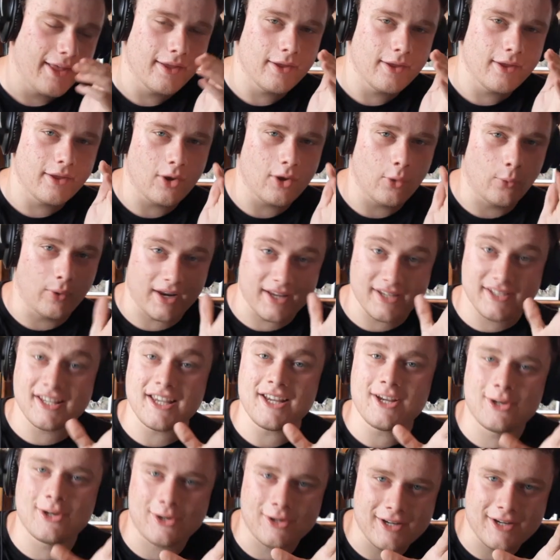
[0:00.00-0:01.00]
When I say
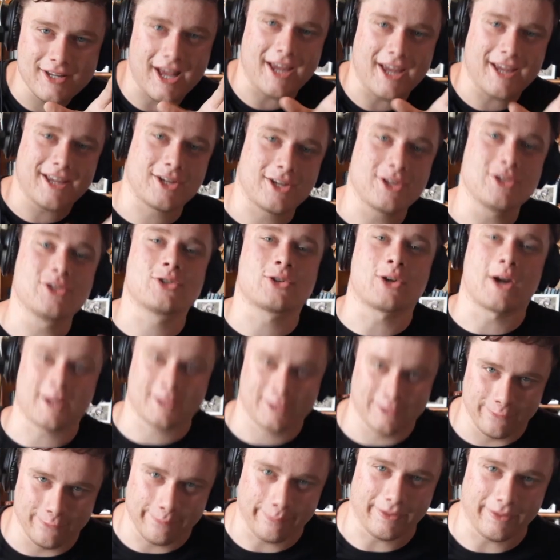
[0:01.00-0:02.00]

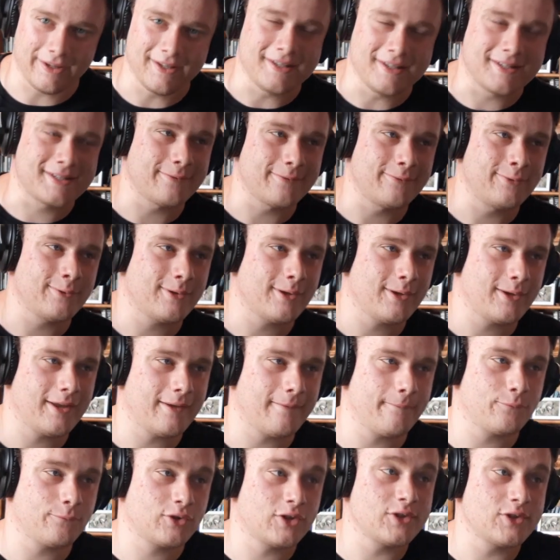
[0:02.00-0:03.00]
constructive, please.
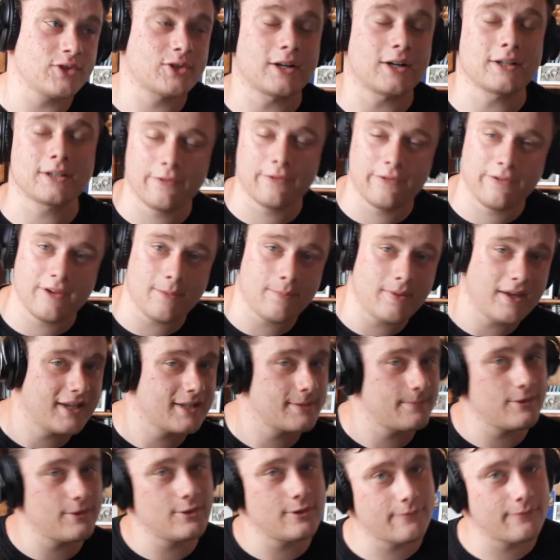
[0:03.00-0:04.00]
Constructive feedback,
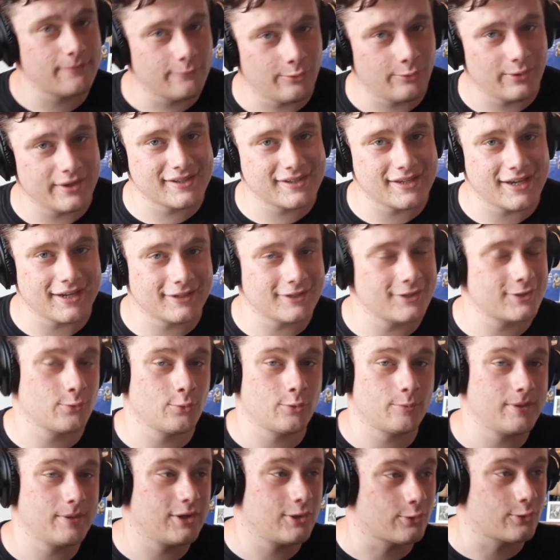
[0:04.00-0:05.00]
especially from voice actors, would
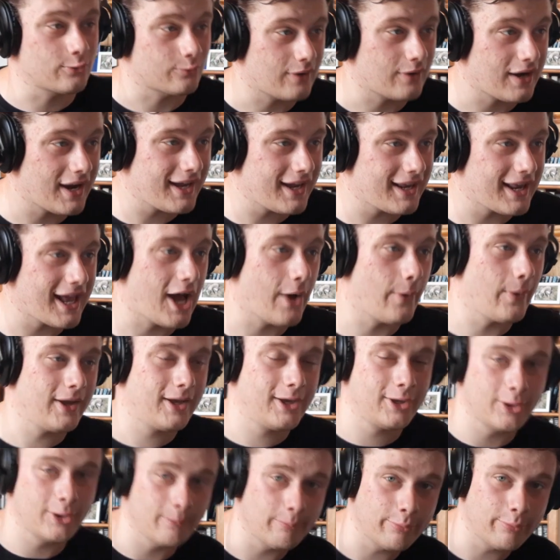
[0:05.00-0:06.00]
be great. How I can
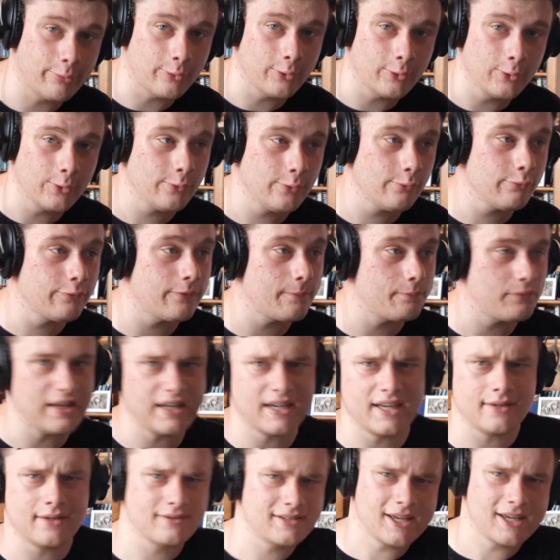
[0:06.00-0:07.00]
improve. Any
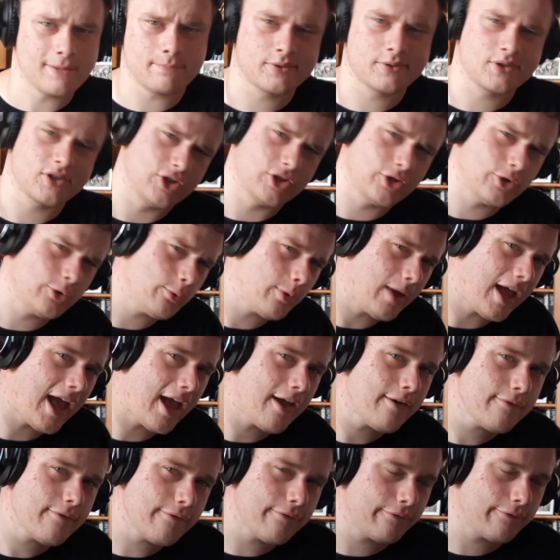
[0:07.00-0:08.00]
tips you
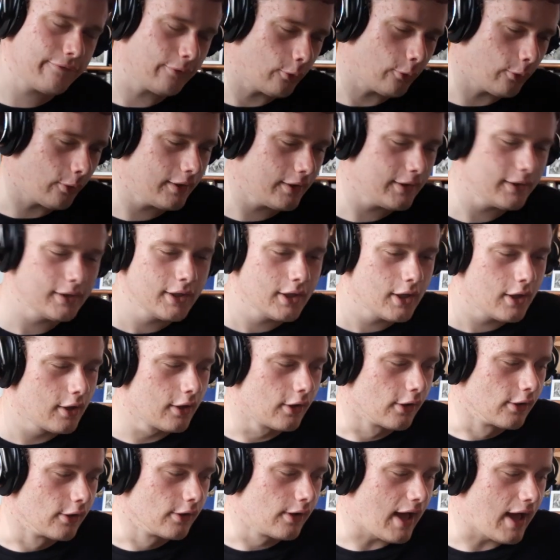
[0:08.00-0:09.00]
have for
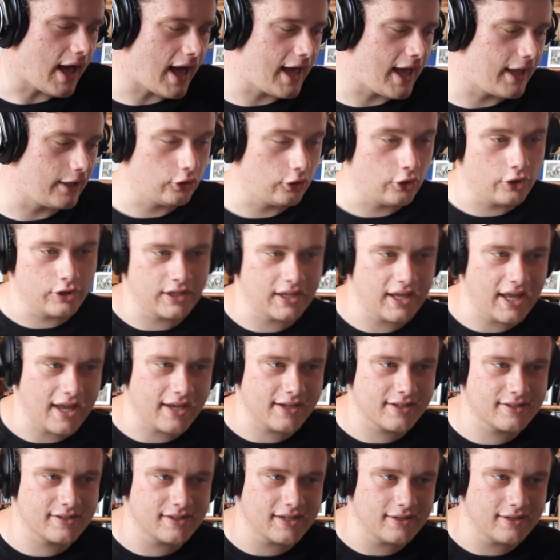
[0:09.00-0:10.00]
learning
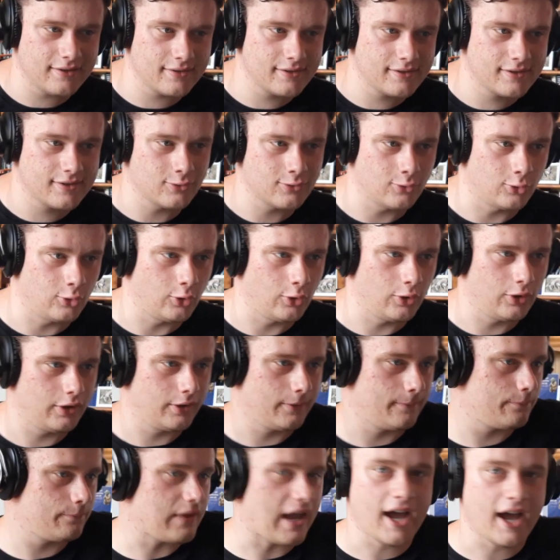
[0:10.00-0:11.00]
accents or
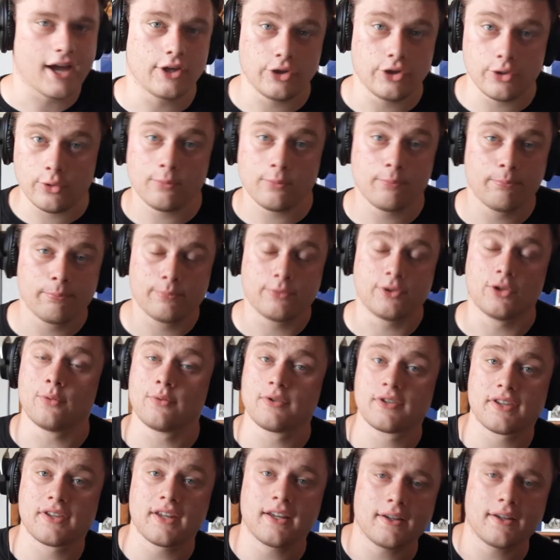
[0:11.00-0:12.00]
how you do
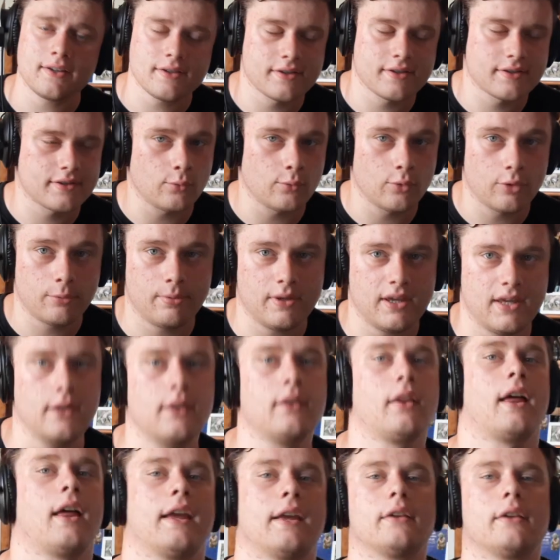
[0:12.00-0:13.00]
things would be
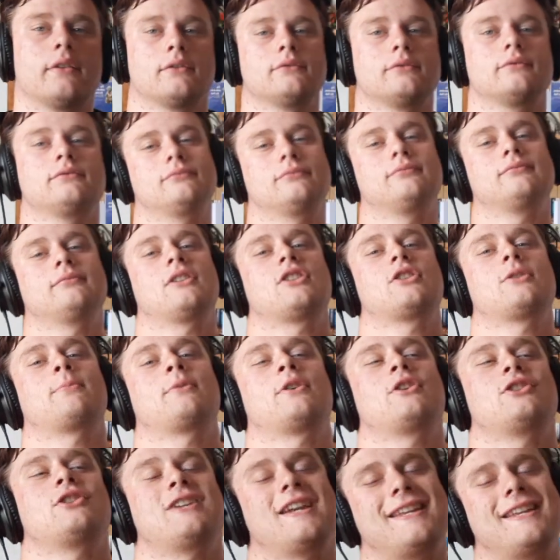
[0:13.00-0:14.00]
like much
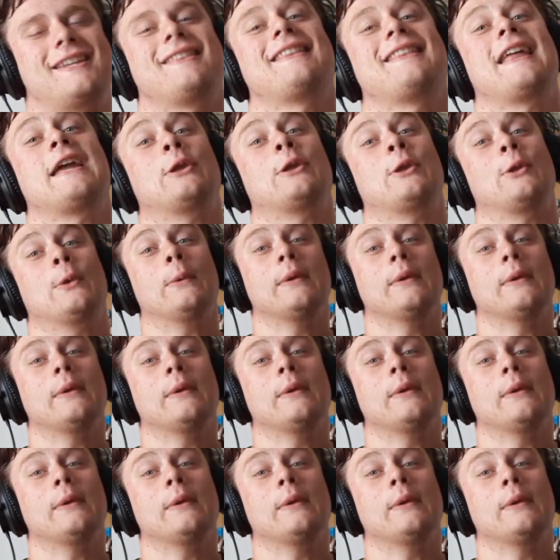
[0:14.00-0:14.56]
appreciated. Thank you.